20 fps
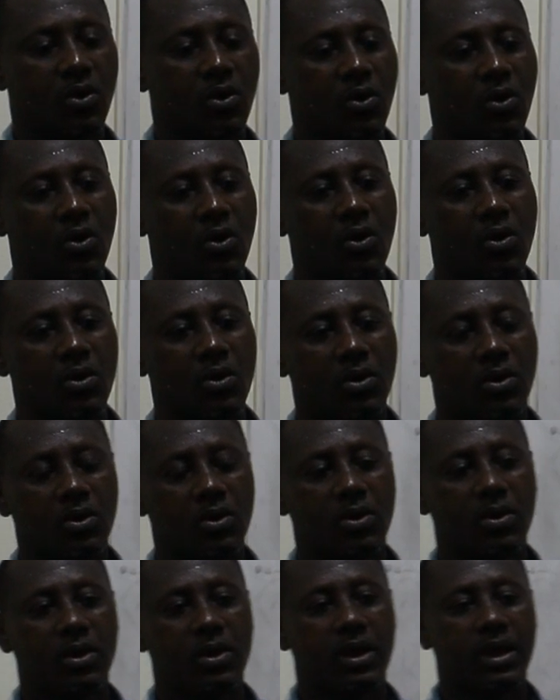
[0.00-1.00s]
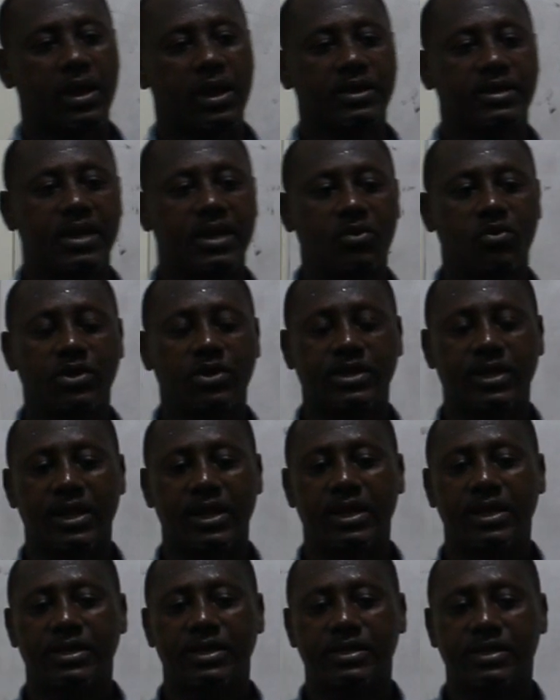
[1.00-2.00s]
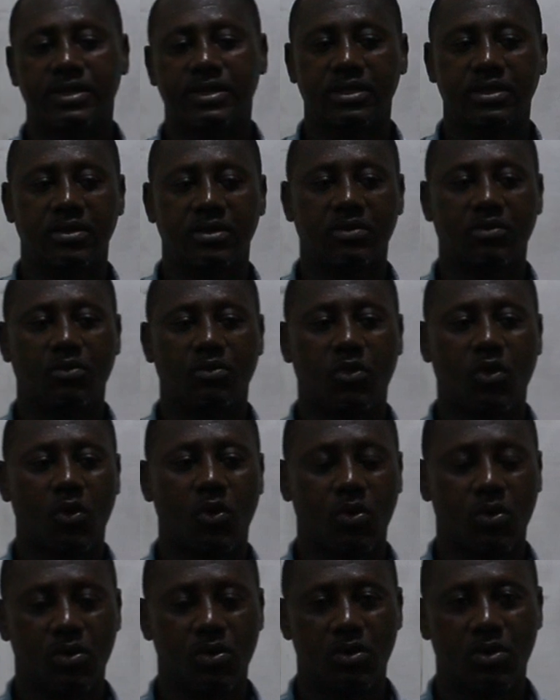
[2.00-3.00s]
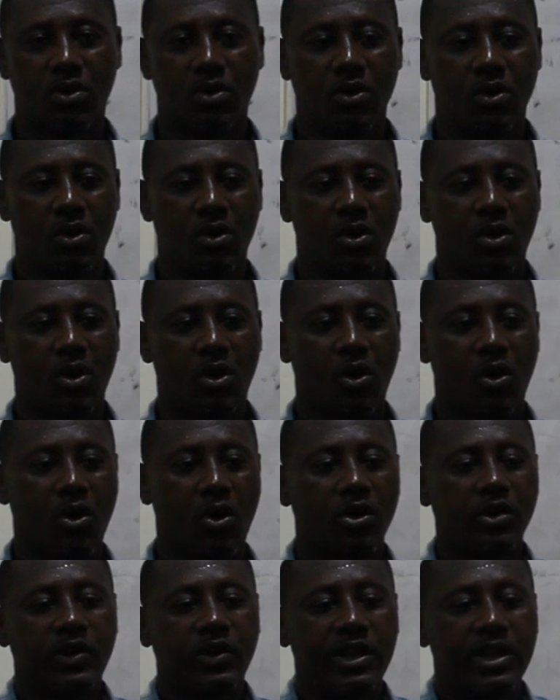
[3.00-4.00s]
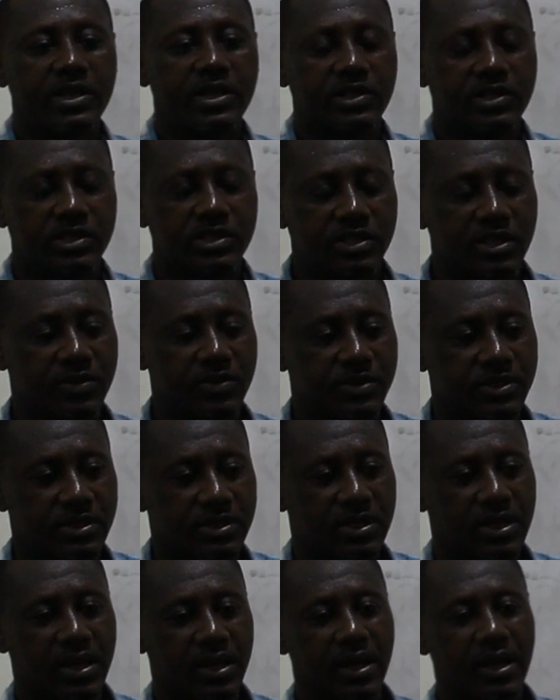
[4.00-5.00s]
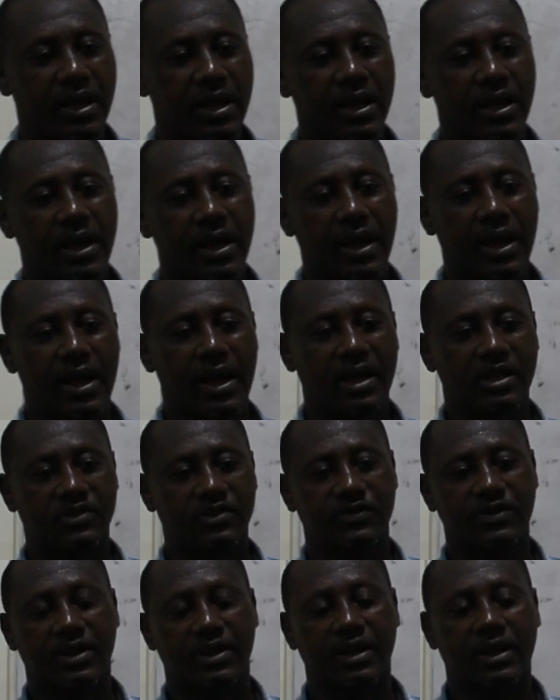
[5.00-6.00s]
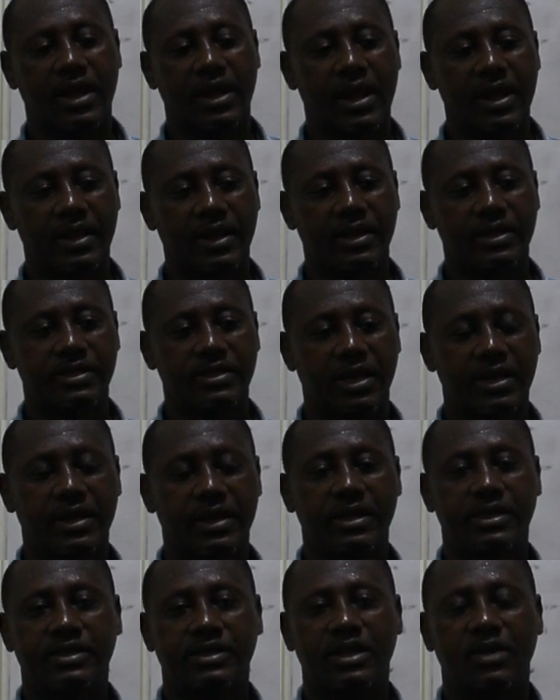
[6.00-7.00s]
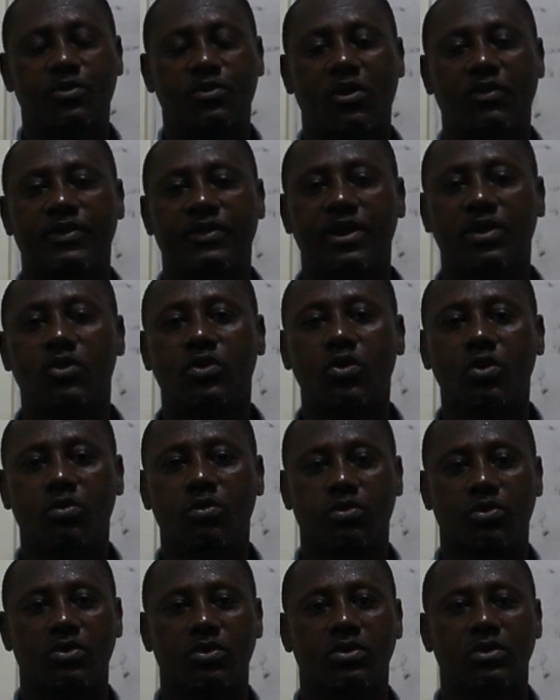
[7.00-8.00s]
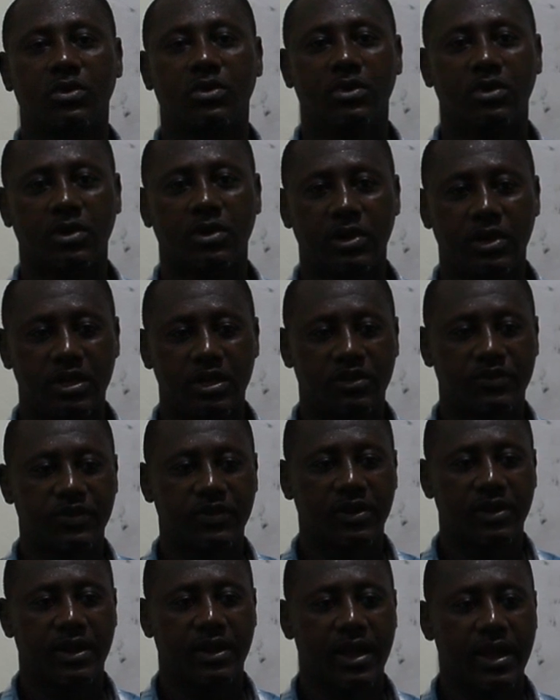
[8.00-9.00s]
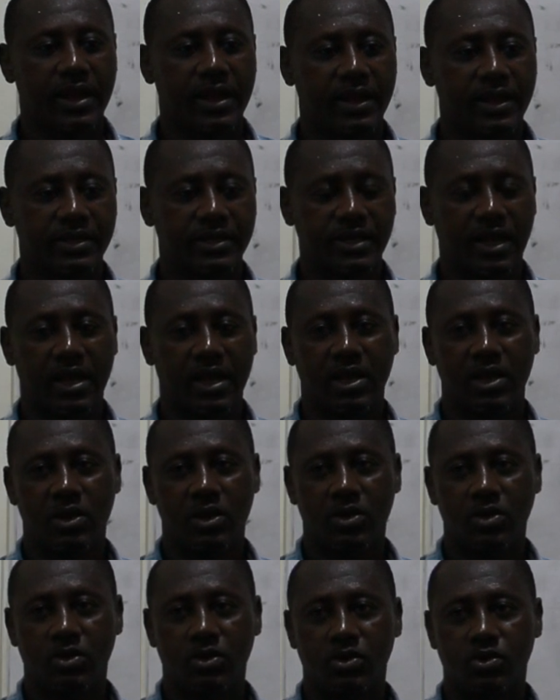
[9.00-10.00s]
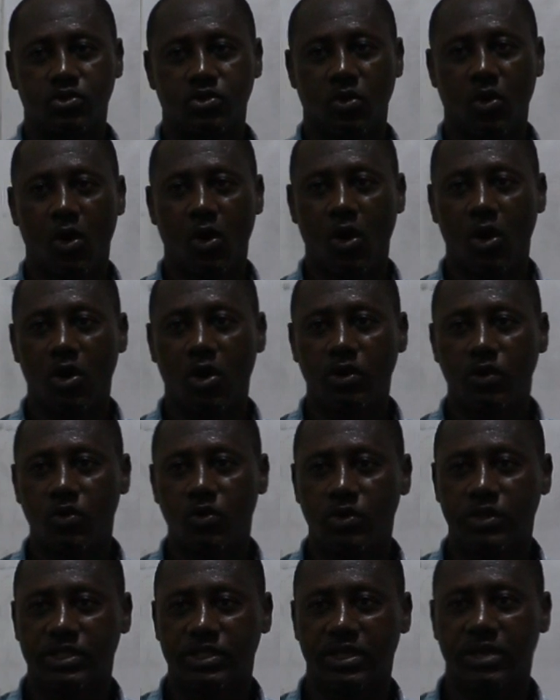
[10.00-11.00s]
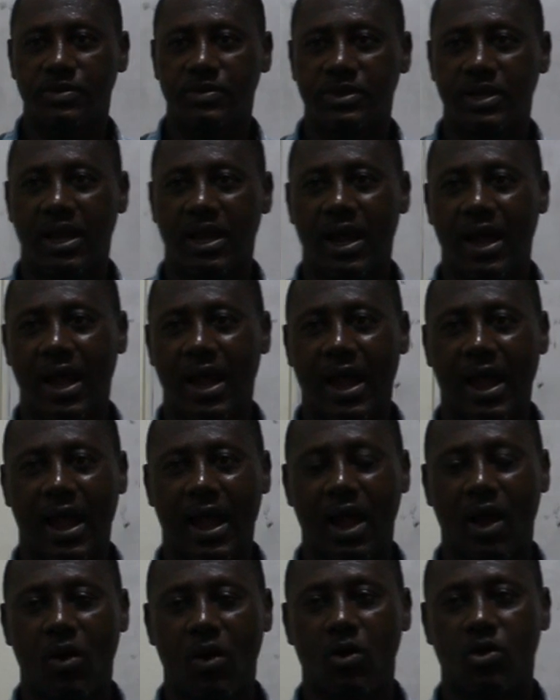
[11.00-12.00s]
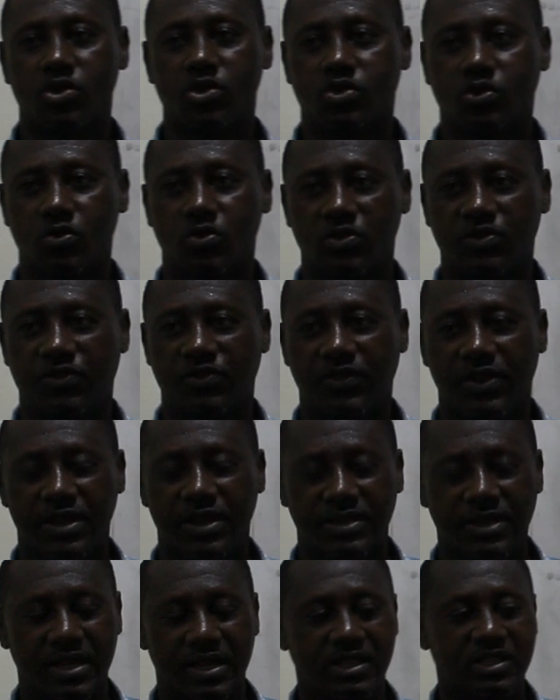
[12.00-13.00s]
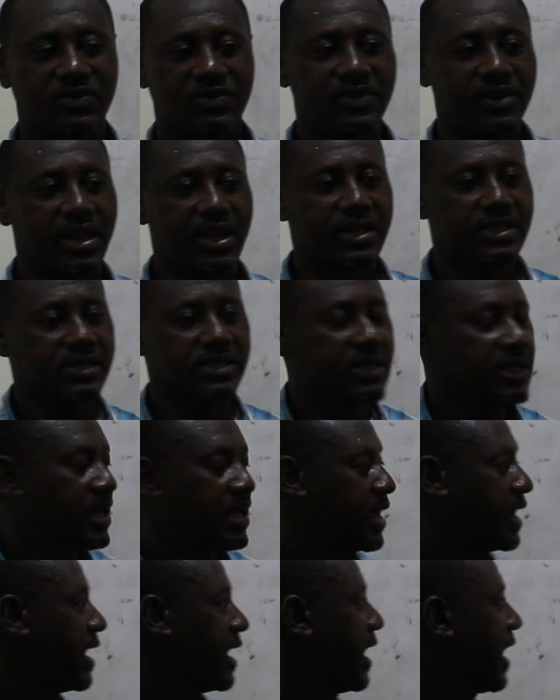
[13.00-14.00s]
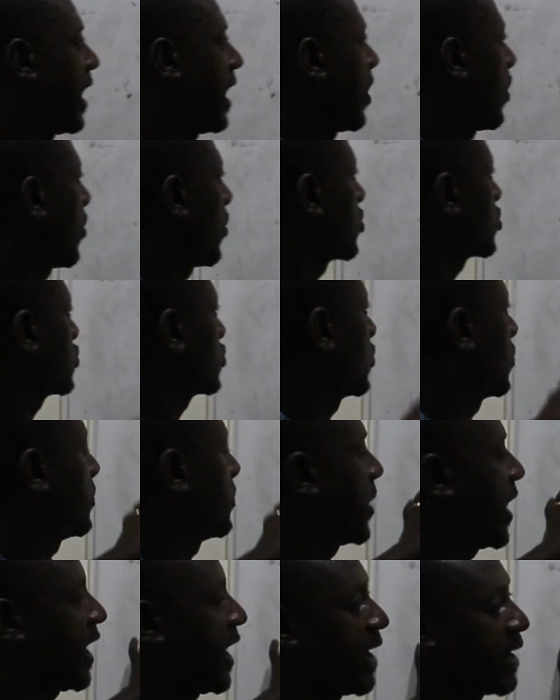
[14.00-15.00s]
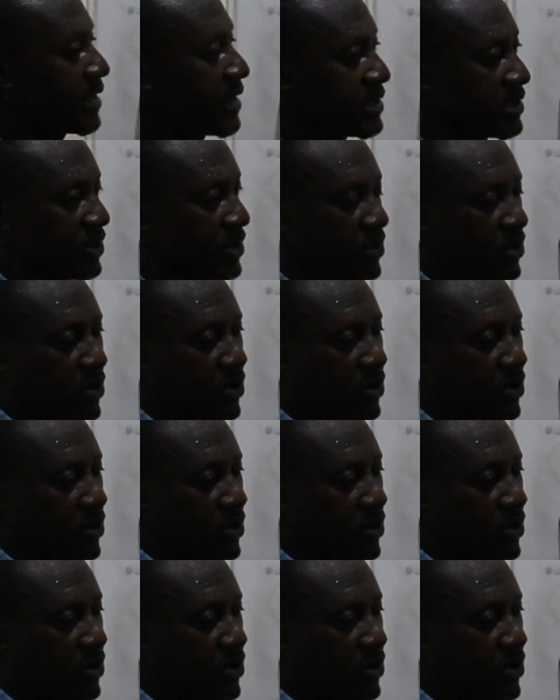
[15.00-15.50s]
or a table tennis ball. All these shapes are spherical in nature. The shape of the globe is spherical in nature. So all those shapes are also spheres, and spheres are also part